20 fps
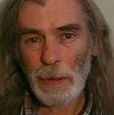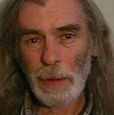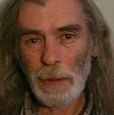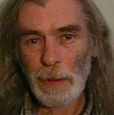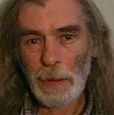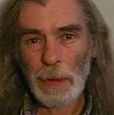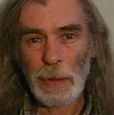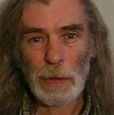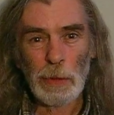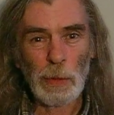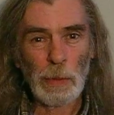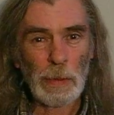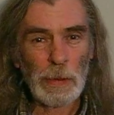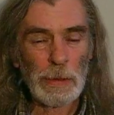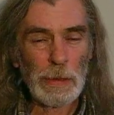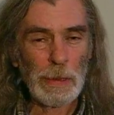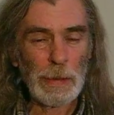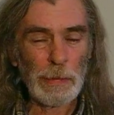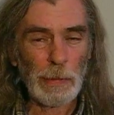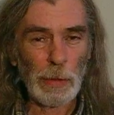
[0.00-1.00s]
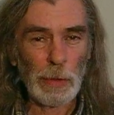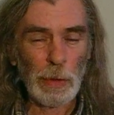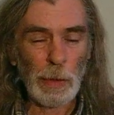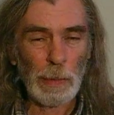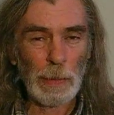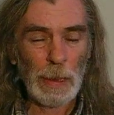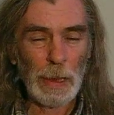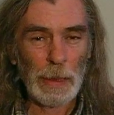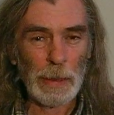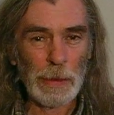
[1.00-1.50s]
that you perceive on your
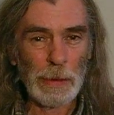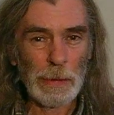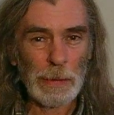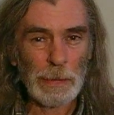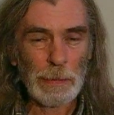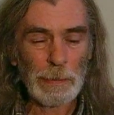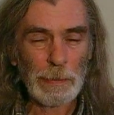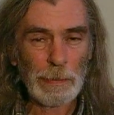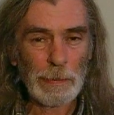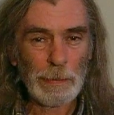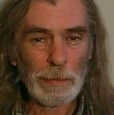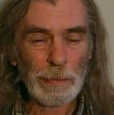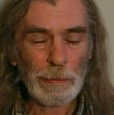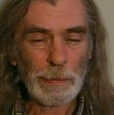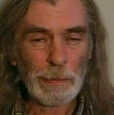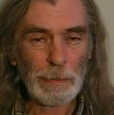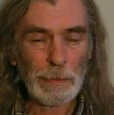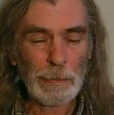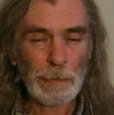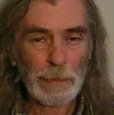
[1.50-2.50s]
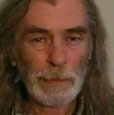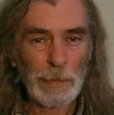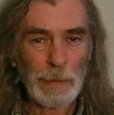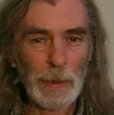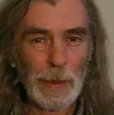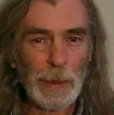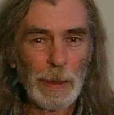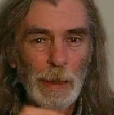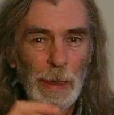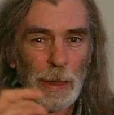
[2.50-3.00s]
planet.
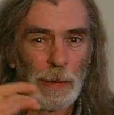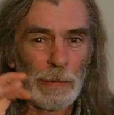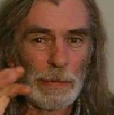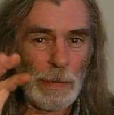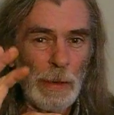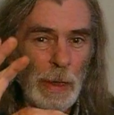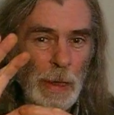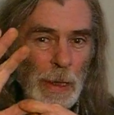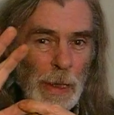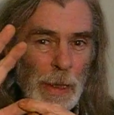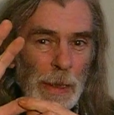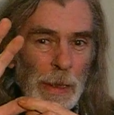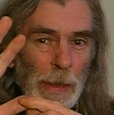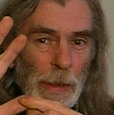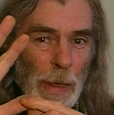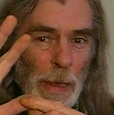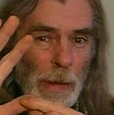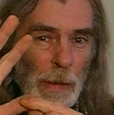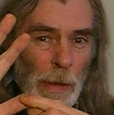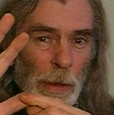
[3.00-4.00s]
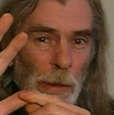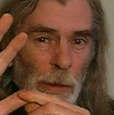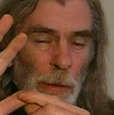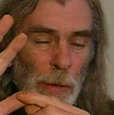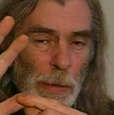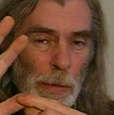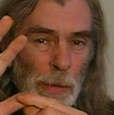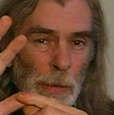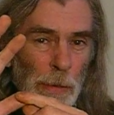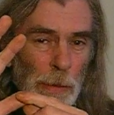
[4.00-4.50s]
And finally, there are
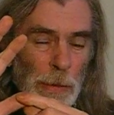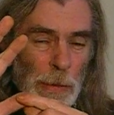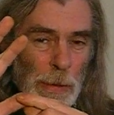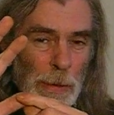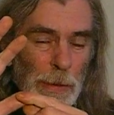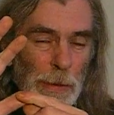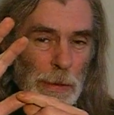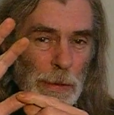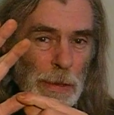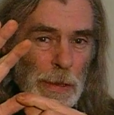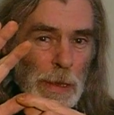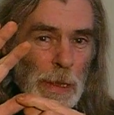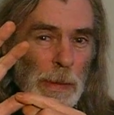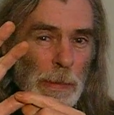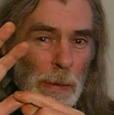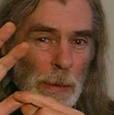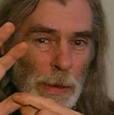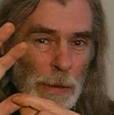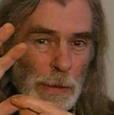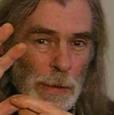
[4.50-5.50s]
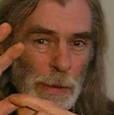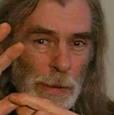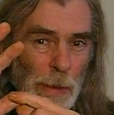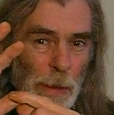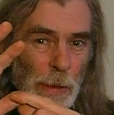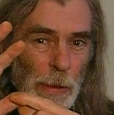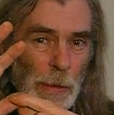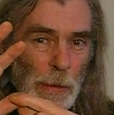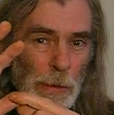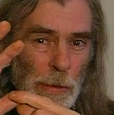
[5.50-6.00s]
those deepest,
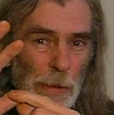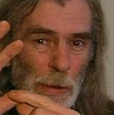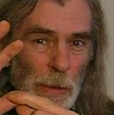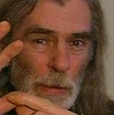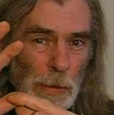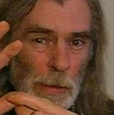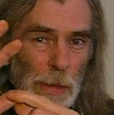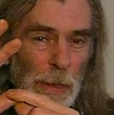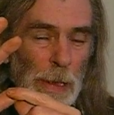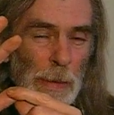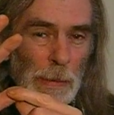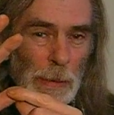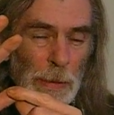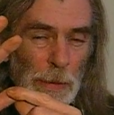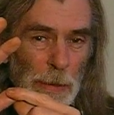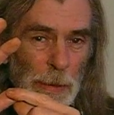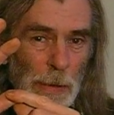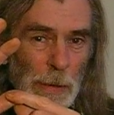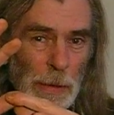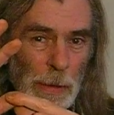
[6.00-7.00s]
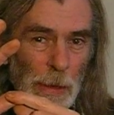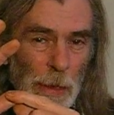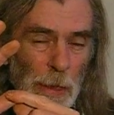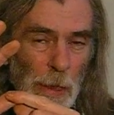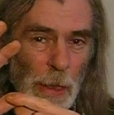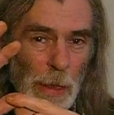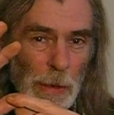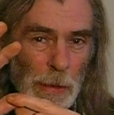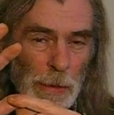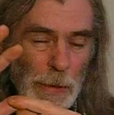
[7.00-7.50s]
oh so deepest into the
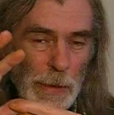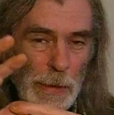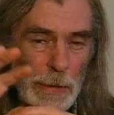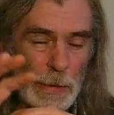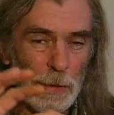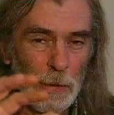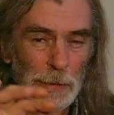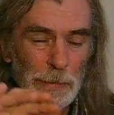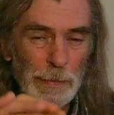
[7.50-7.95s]
darkness.